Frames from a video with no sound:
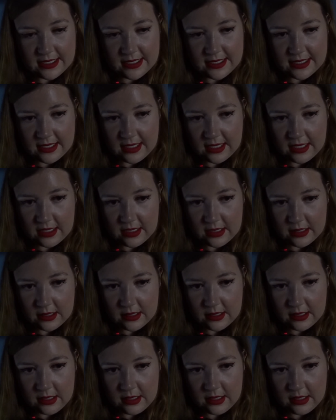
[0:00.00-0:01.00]
had seen.
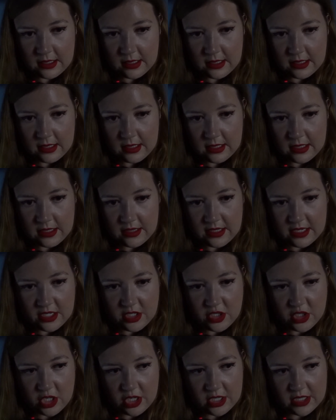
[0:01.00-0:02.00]
Then
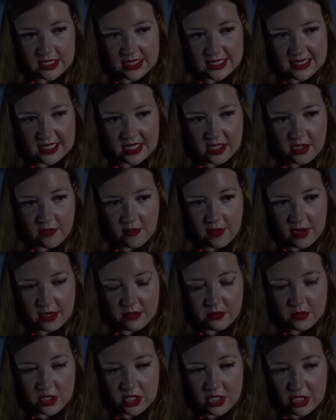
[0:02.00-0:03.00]
he jerked his head
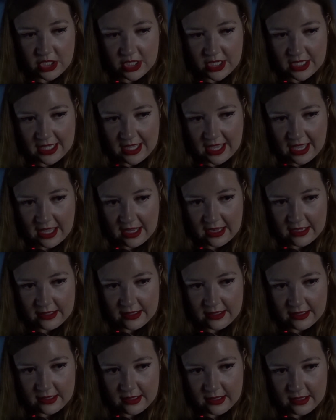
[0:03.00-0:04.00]
around to look again.
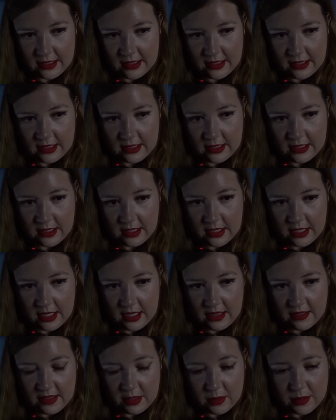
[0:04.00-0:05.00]

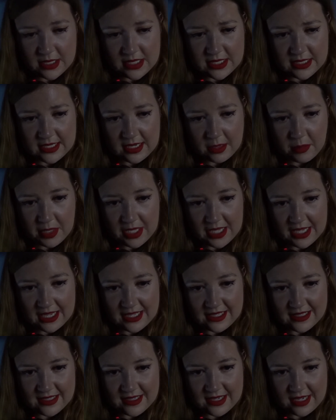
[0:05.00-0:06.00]
There was a tabby
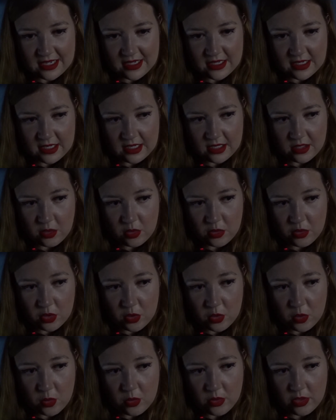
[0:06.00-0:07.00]
cat standing on the
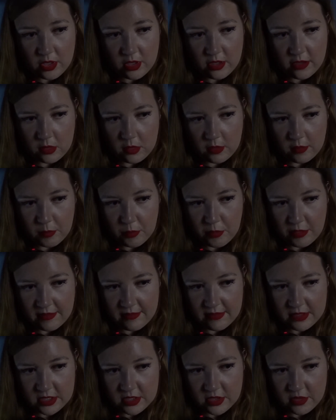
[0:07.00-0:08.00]
corner of
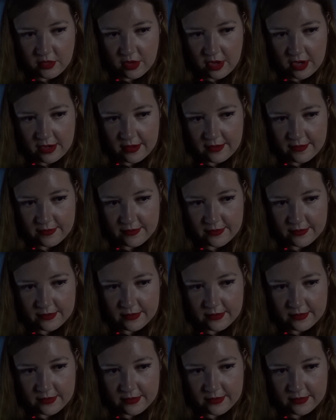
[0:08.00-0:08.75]
Privet Drive,